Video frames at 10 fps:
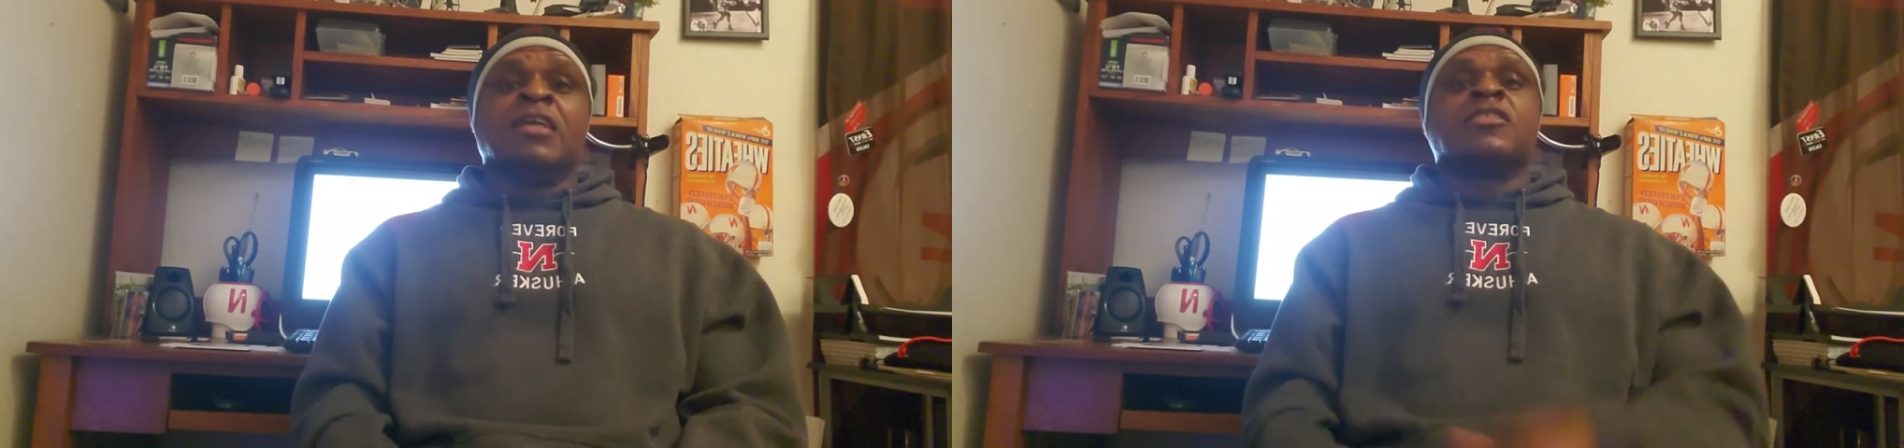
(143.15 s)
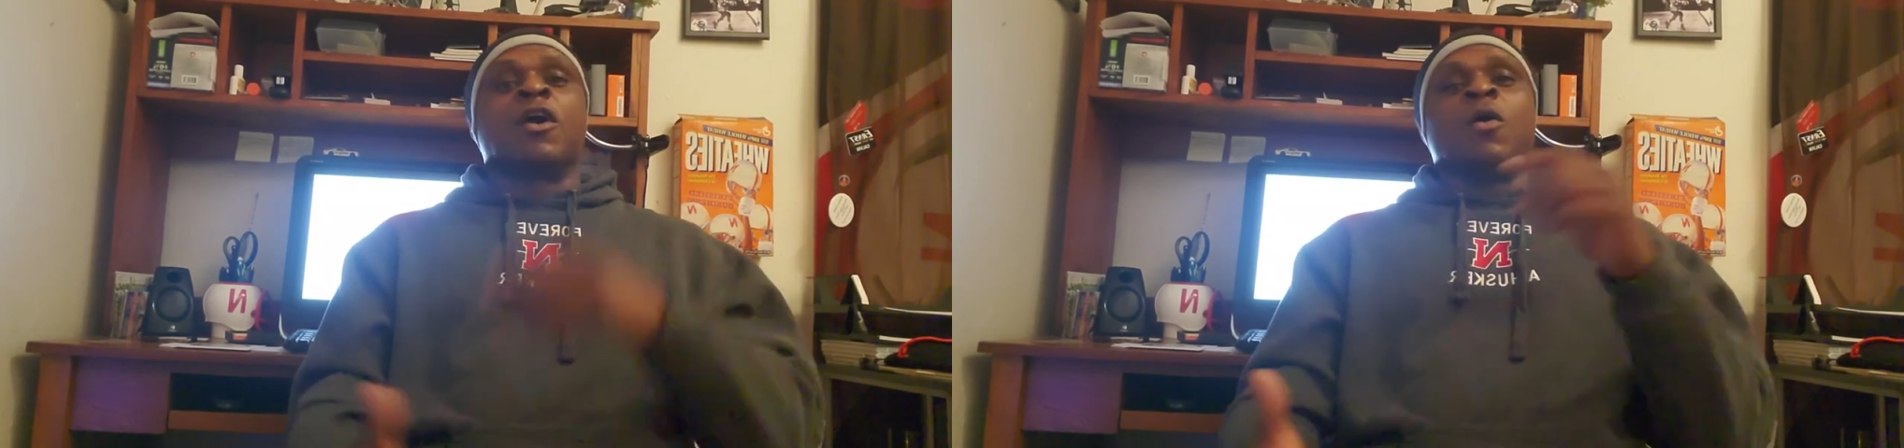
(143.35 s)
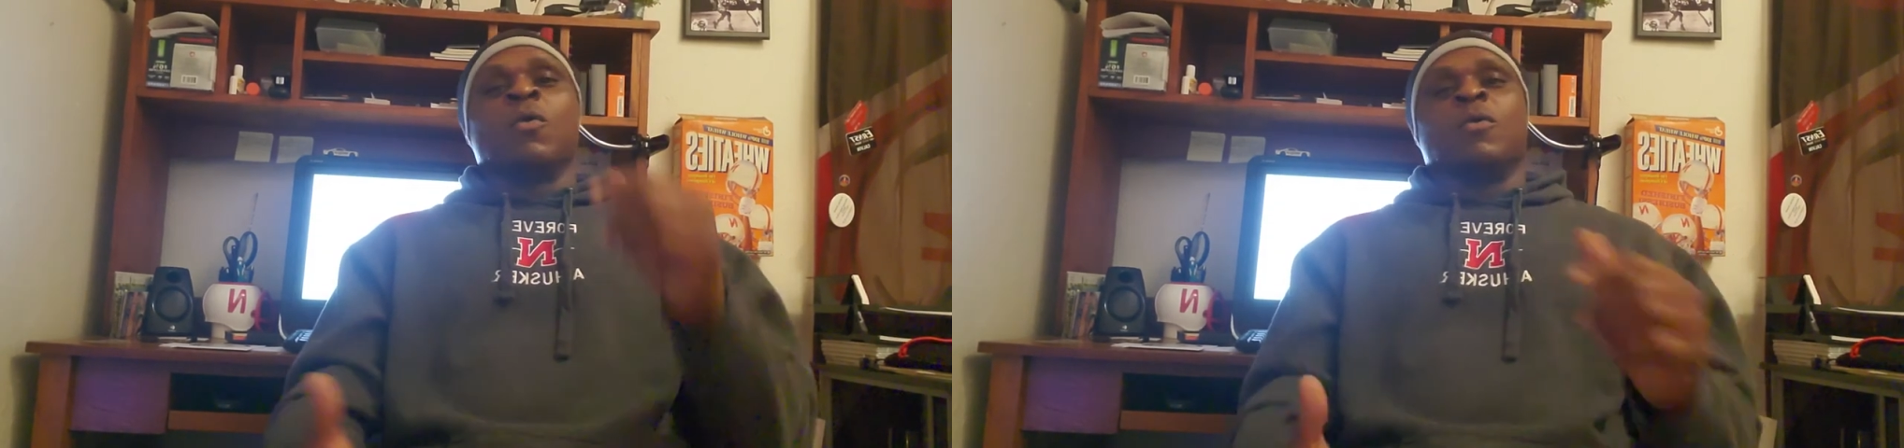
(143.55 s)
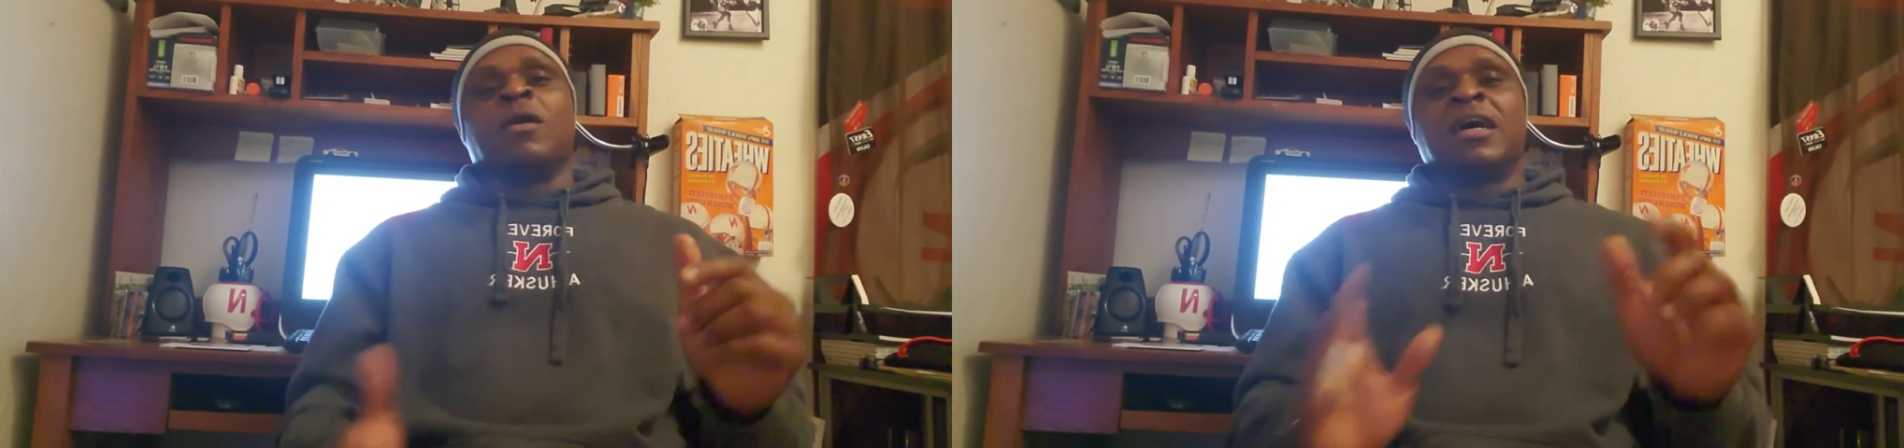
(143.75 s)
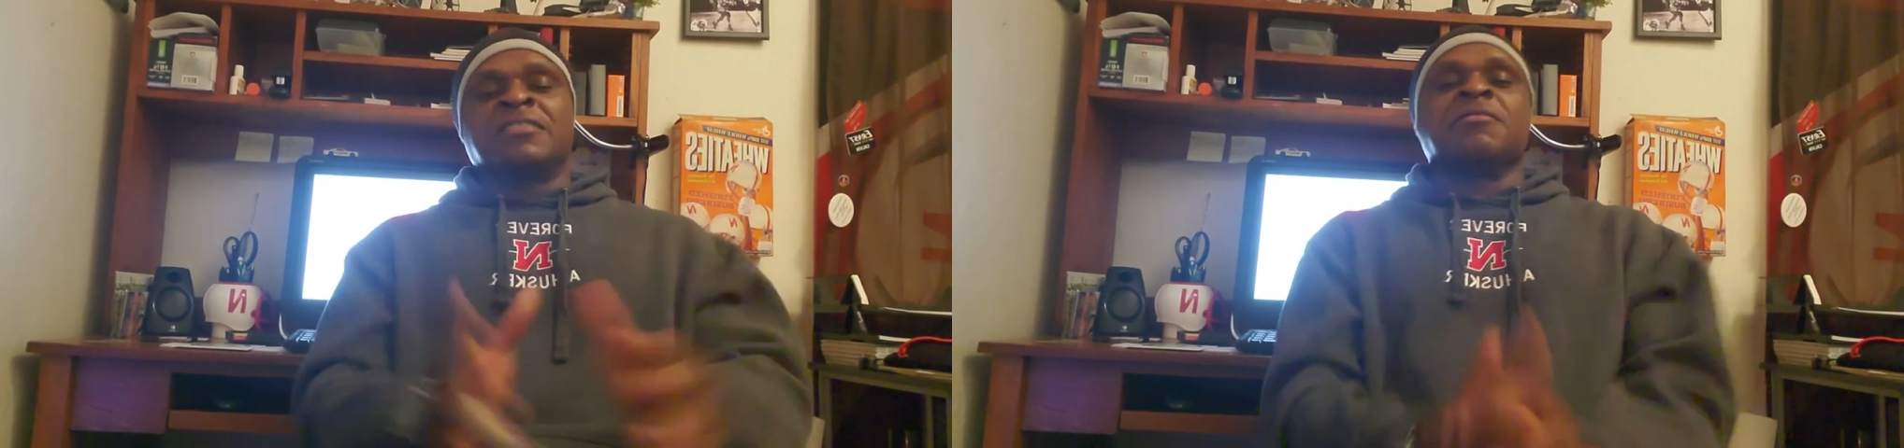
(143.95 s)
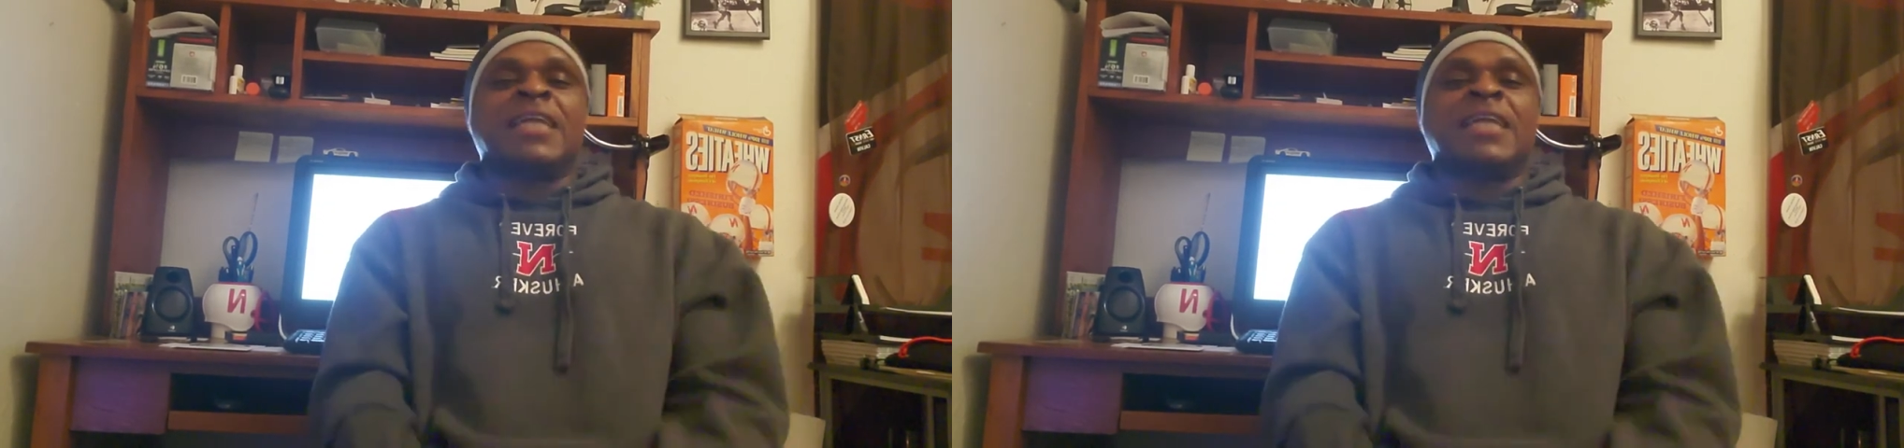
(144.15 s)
So, Husker